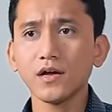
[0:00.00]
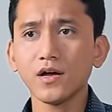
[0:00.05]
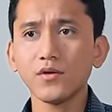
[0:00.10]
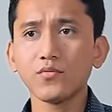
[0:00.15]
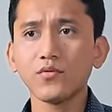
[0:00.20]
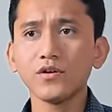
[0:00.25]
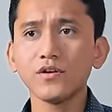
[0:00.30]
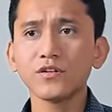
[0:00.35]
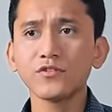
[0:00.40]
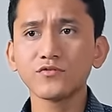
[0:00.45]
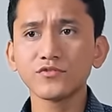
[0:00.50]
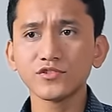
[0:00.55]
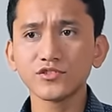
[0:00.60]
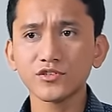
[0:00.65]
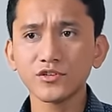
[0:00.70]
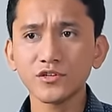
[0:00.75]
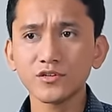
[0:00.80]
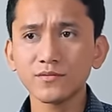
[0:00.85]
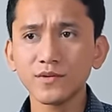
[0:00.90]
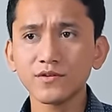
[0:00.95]
I wanted to
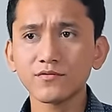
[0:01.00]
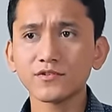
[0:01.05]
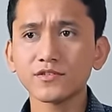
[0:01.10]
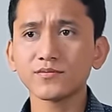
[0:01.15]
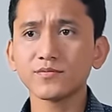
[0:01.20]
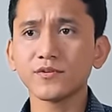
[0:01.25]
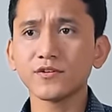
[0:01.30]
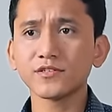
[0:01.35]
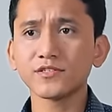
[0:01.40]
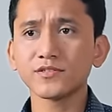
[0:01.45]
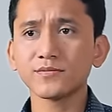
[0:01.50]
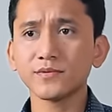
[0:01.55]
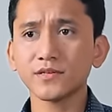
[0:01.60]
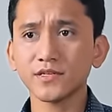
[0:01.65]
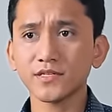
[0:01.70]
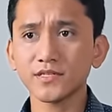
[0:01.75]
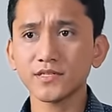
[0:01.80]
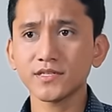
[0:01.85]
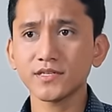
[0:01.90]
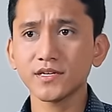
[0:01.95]
shirk my
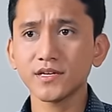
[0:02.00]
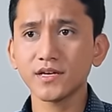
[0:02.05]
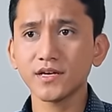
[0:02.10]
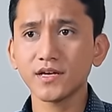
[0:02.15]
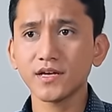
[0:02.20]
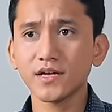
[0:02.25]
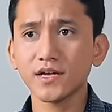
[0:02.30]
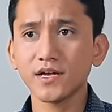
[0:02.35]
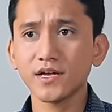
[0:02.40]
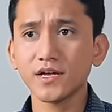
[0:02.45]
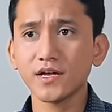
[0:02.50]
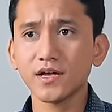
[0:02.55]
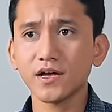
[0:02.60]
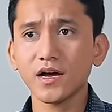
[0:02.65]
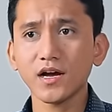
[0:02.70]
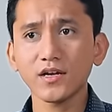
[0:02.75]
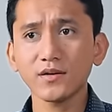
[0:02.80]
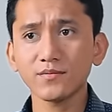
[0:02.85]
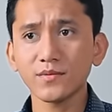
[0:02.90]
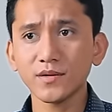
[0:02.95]
responsibility,
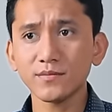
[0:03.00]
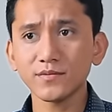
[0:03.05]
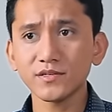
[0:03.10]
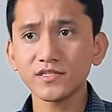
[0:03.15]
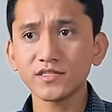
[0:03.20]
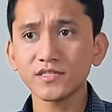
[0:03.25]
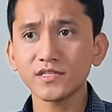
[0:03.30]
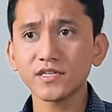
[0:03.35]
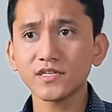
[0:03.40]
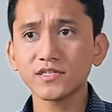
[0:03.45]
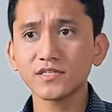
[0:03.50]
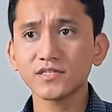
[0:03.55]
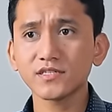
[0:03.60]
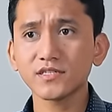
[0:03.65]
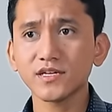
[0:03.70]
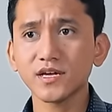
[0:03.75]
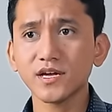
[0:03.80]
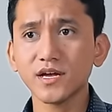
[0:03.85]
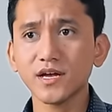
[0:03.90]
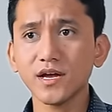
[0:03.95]
hide my mistakes,
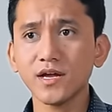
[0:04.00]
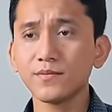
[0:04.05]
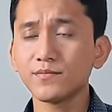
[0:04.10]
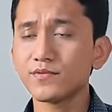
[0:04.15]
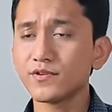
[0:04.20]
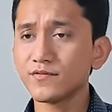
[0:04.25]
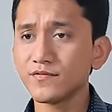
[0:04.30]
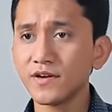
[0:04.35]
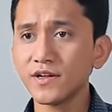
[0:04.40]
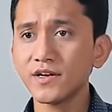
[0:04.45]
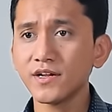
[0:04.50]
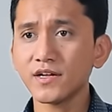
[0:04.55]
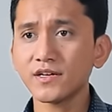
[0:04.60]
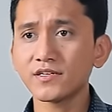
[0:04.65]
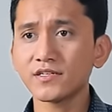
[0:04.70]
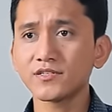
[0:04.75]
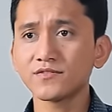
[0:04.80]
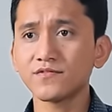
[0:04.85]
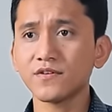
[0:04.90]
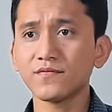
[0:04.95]
and prevent
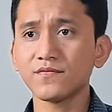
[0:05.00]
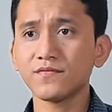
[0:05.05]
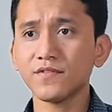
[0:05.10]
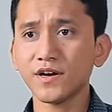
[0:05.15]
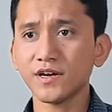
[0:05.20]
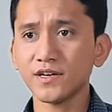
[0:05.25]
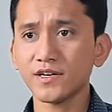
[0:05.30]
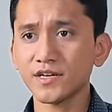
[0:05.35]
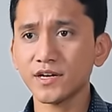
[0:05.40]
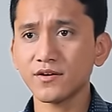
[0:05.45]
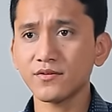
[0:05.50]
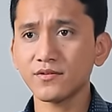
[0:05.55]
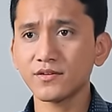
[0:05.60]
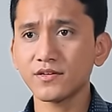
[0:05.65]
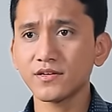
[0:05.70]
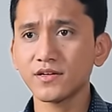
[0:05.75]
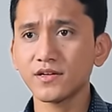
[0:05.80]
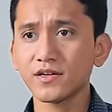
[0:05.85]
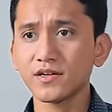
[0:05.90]
others from finding out.